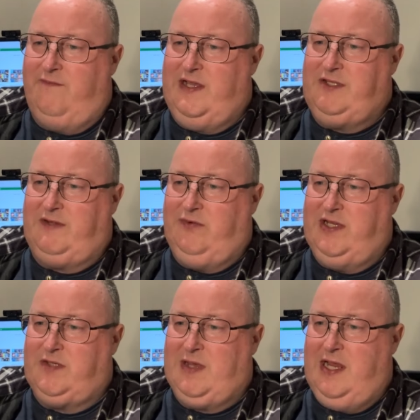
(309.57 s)
Fuss-free
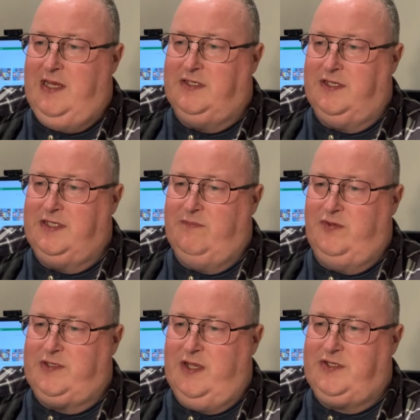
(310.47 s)
recipes and
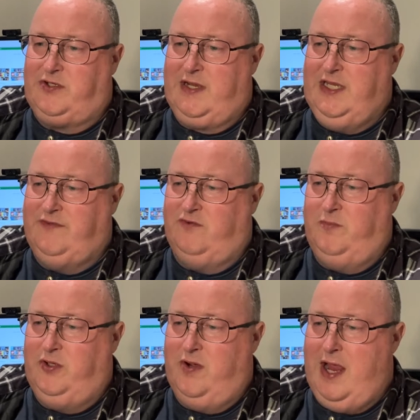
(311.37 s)
simple science to
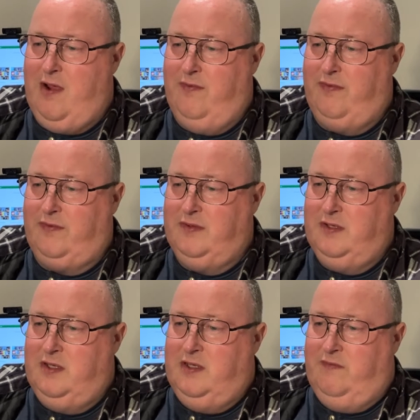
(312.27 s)
transform your health.
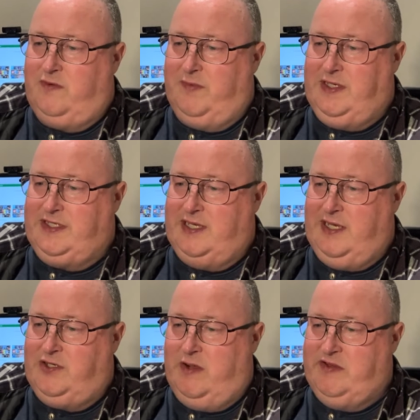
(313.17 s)
From the
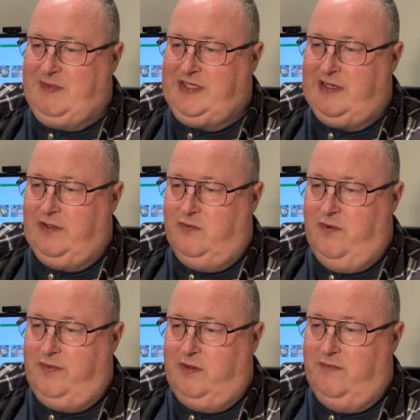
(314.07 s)
Sunday Times best-selling
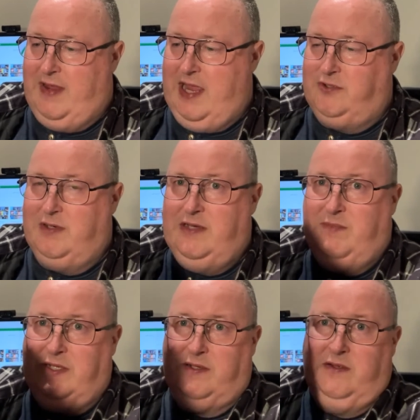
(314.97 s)
author of How to Eat
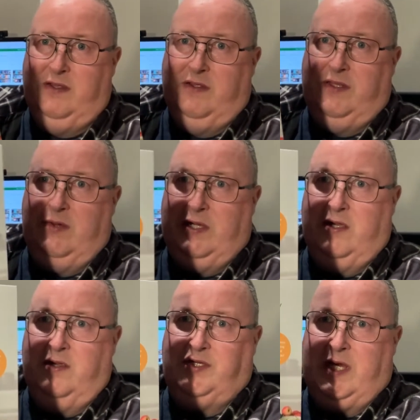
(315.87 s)
Better. There we
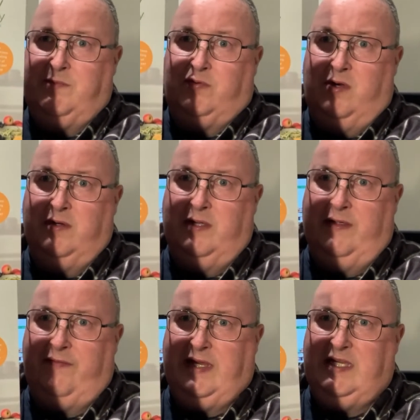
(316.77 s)
go, James Wong.
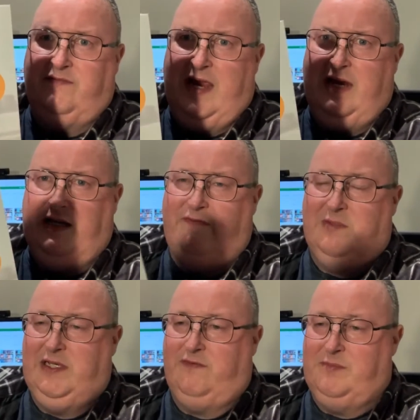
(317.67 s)
I think he's vaguely
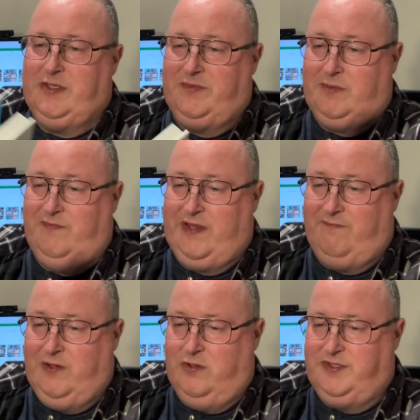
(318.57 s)
familiar from
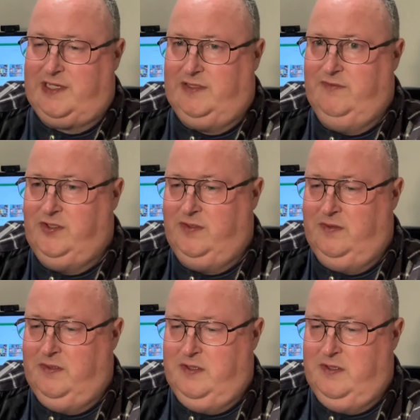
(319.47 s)
something on television.